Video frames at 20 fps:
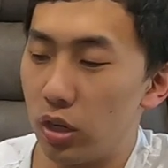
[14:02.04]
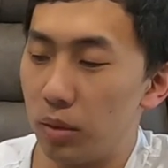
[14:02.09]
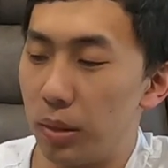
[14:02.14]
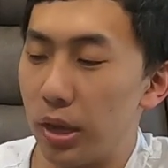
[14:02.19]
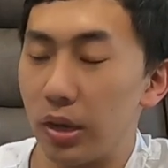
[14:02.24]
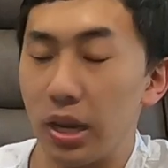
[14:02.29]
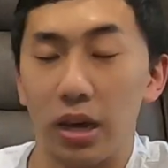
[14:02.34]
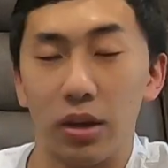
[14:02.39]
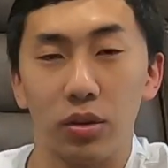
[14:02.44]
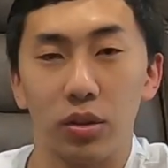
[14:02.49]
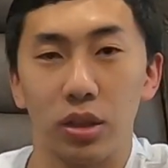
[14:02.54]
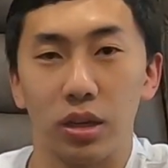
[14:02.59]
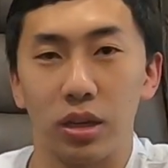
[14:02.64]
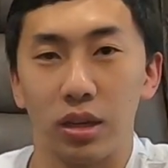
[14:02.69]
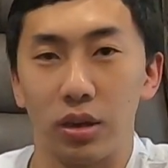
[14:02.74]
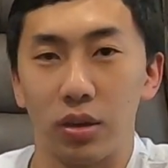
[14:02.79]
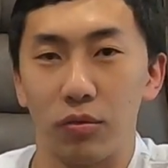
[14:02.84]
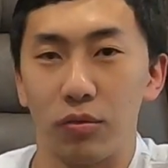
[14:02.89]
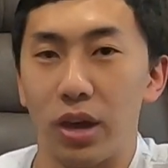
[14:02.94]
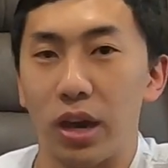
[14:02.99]
about how
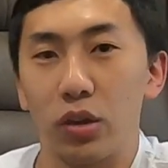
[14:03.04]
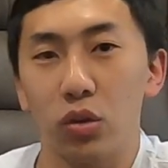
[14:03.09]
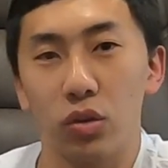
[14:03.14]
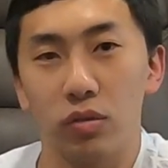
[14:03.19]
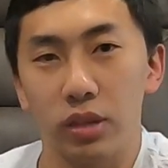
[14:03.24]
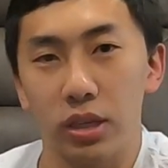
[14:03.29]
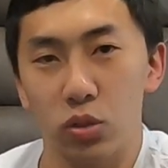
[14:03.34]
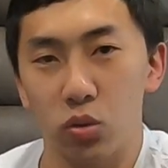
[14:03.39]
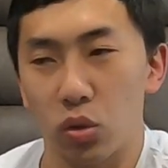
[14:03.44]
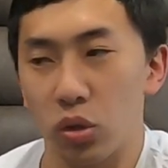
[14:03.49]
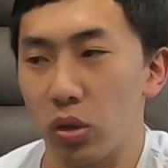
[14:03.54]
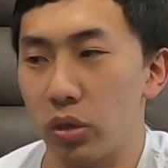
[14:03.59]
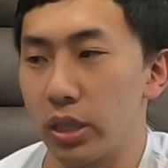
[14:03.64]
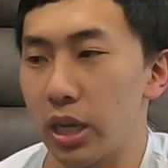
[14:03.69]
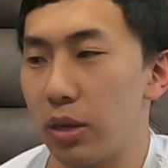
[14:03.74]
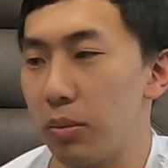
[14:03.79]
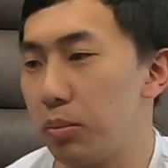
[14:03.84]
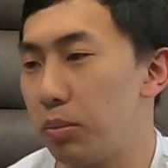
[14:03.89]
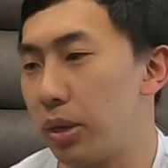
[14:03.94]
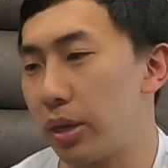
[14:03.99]
the value of these will hold
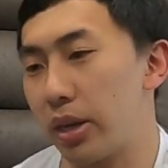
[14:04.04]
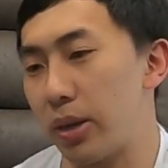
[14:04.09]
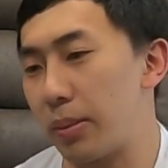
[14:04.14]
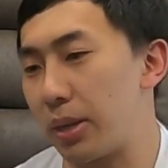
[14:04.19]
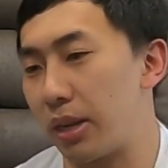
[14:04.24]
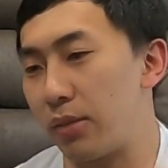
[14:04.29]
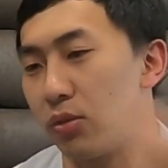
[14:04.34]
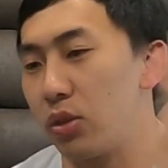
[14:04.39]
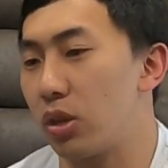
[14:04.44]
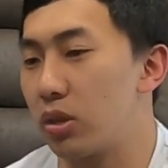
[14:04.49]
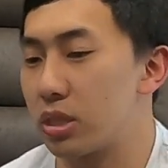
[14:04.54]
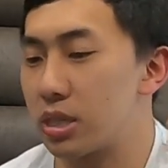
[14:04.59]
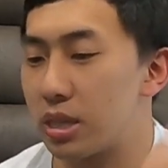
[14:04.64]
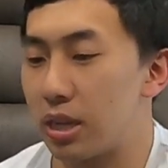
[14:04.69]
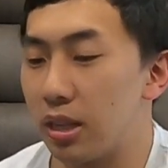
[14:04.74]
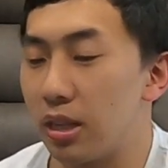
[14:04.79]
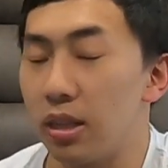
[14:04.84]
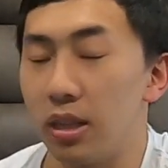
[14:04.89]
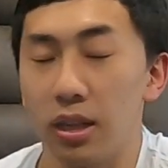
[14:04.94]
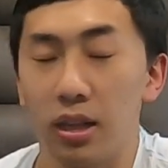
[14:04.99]
up, but I mean, if you don't
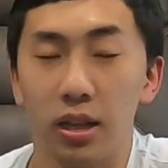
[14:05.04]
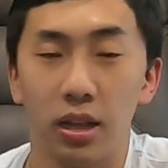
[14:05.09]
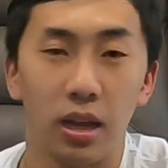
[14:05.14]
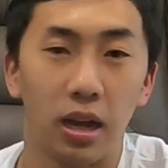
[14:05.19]
sell,